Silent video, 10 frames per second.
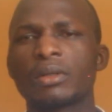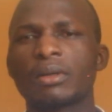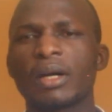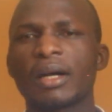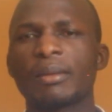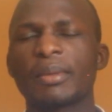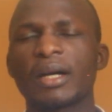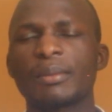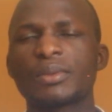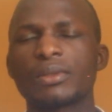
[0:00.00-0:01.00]

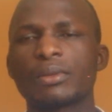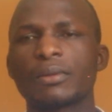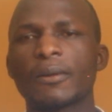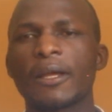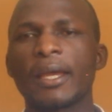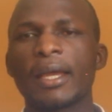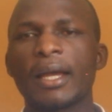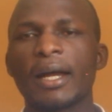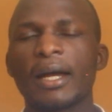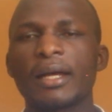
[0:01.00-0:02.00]
perhaps know.
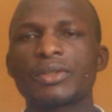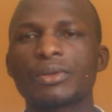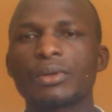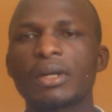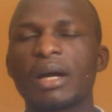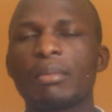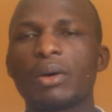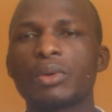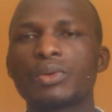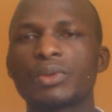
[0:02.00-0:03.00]
So talking
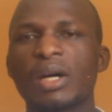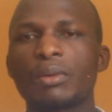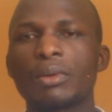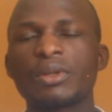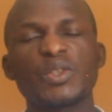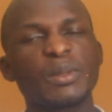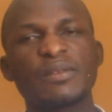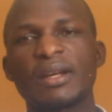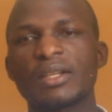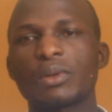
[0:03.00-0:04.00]
about, I will only
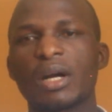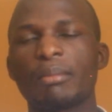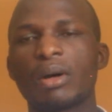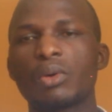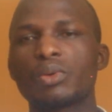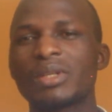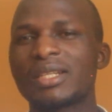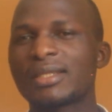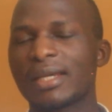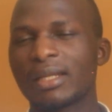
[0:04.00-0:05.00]
specifically talk about
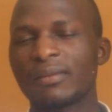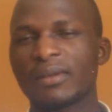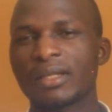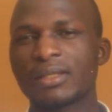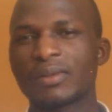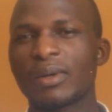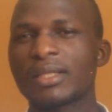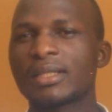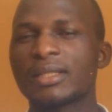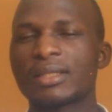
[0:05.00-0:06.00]
its side effects
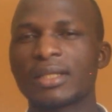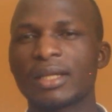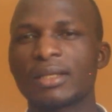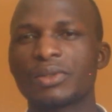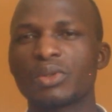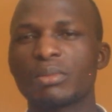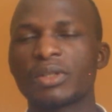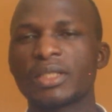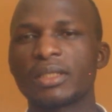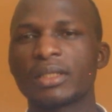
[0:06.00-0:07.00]
once it is taken into your body.